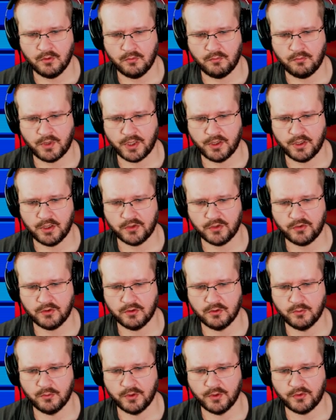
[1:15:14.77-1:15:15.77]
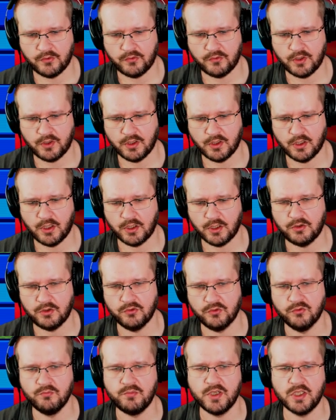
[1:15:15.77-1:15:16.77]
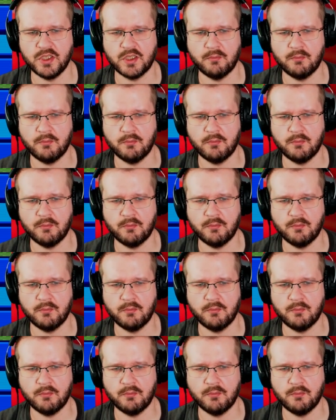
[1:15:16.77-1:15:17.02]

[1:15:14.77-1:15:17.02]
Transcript: But it doesn't always feel like you beat a